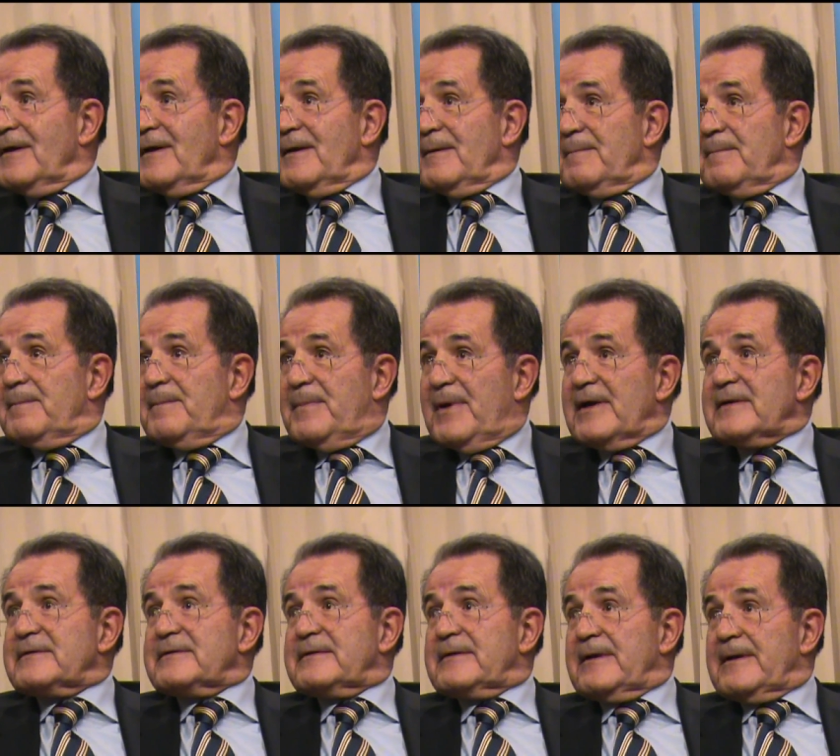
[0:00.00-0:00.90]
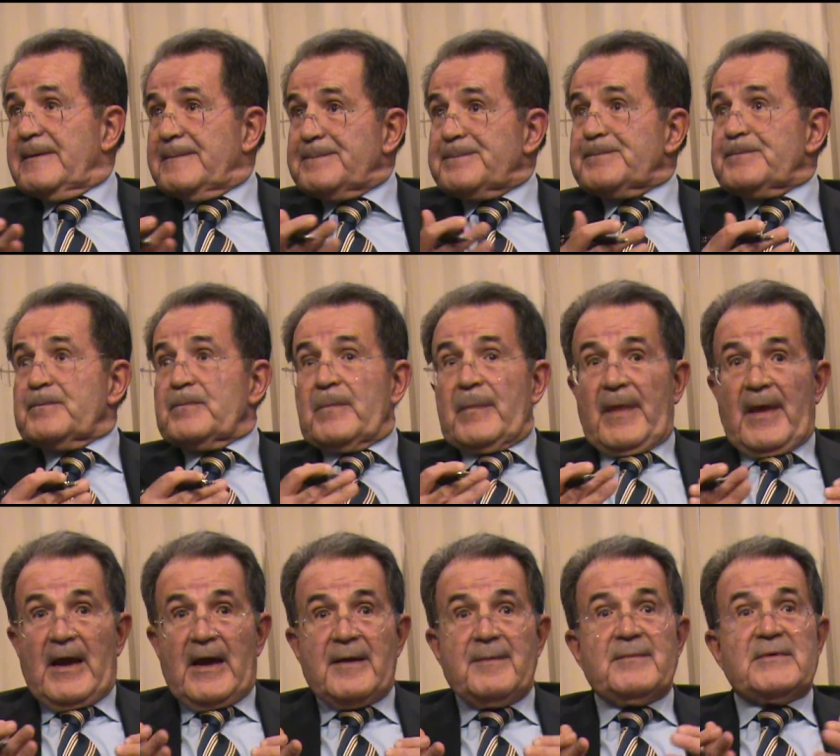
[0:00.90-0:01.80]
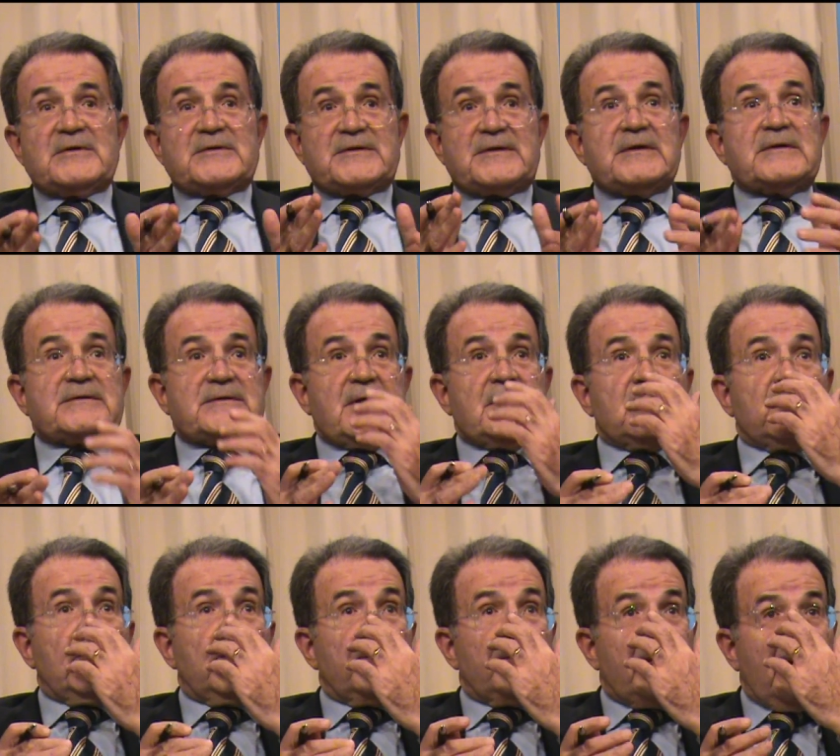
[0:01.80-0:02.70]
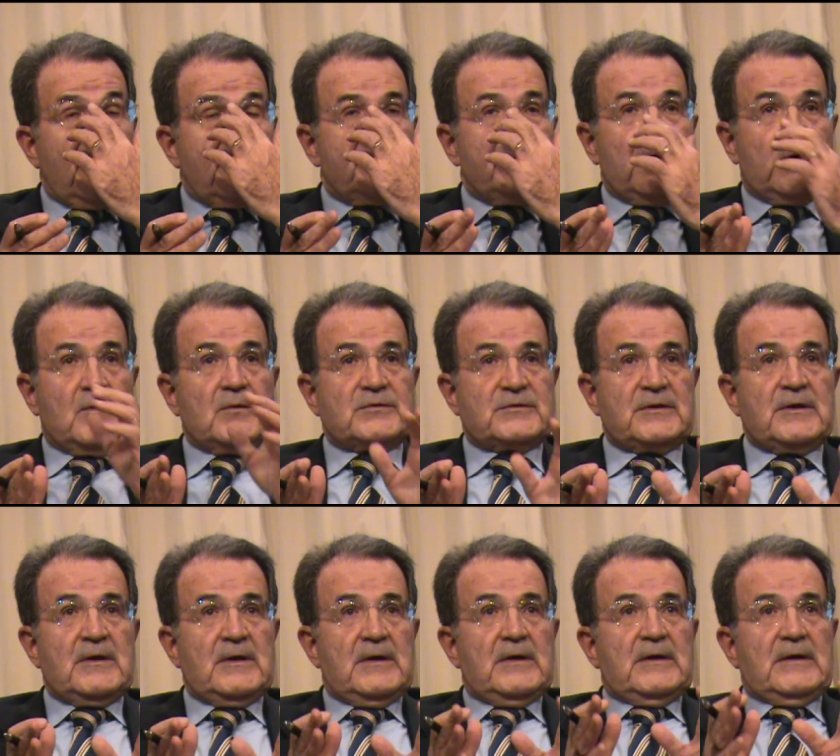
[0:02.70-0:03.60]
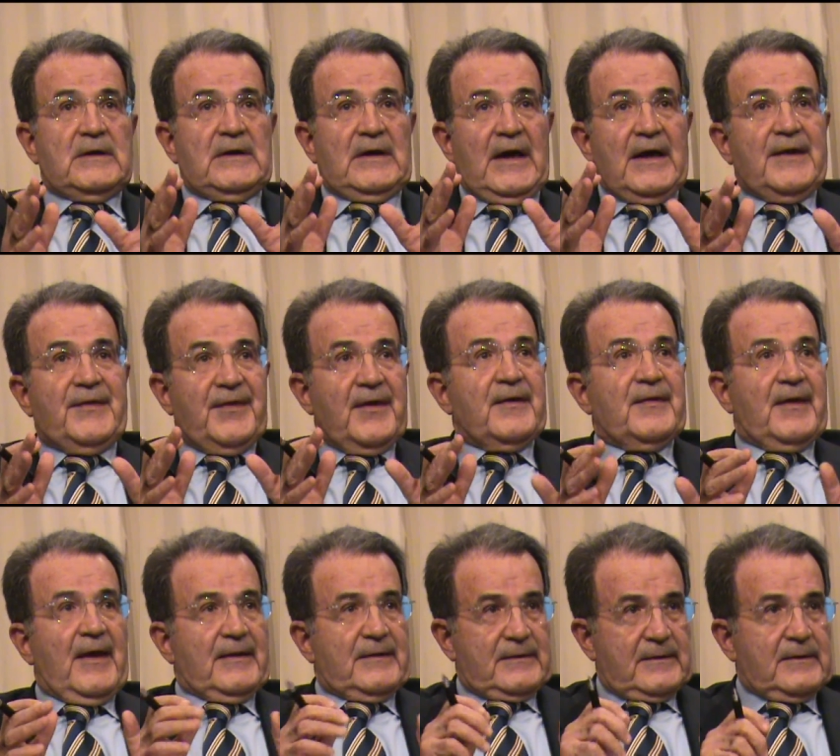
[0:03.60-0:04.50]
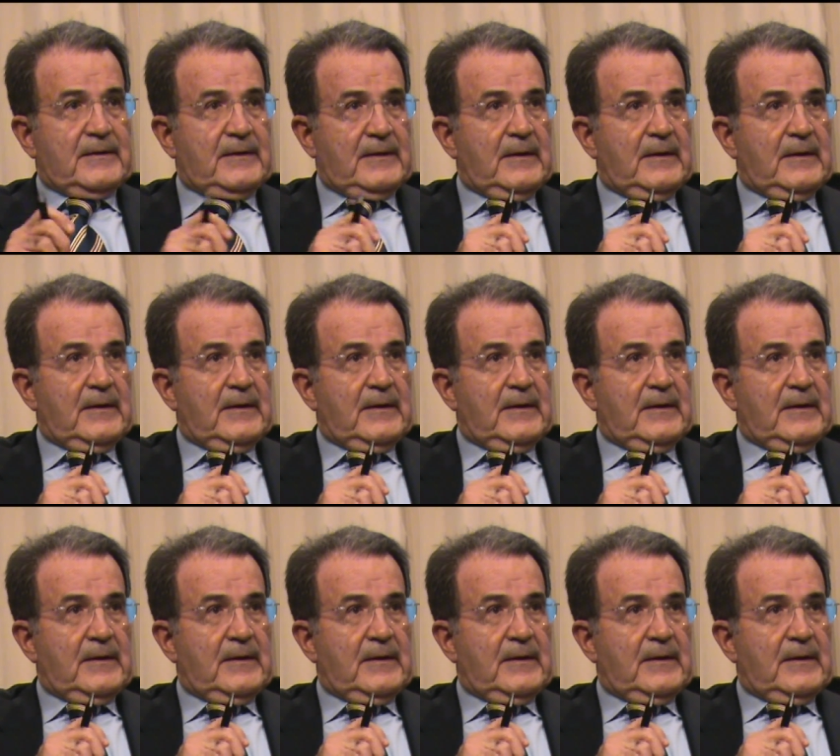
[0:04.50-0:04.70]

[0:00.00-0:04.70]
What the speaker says: You know. But I'm insisting on that because I think that